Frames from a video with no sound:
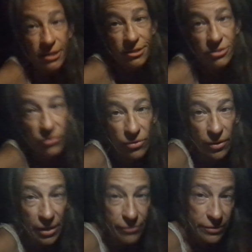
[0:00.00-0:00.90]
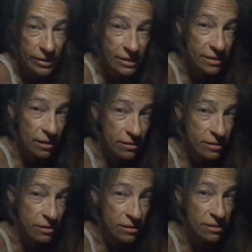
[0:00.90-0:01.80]
So the light really sucks
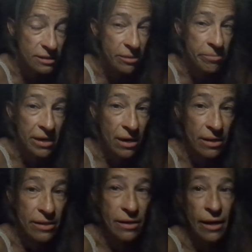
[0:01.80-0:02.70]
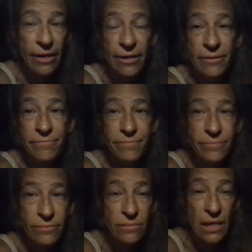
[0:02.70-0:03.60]
because it's the middle of the night
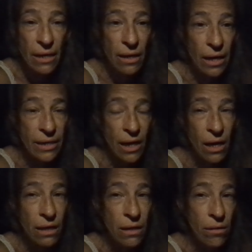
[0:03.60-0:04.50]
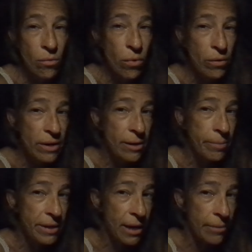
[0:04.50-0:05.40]
and I got woken up
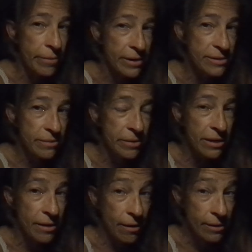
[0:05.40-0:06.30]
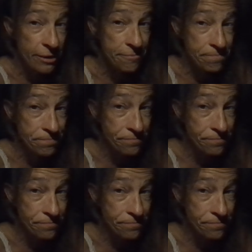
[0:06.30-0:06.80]
again by somebody knocking.